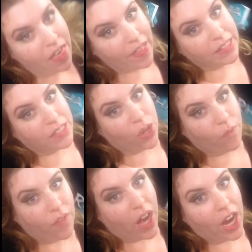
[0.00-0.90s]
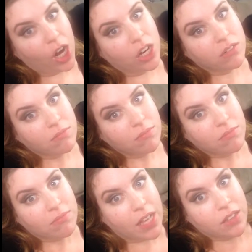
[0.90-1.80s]
That's so fire.
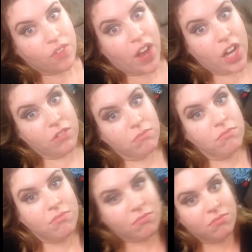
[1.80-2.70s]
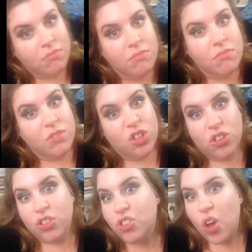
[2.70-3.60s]
That's so fire.
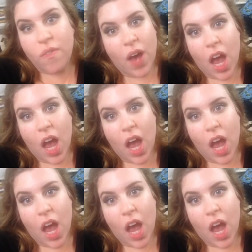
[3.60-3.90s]
ah!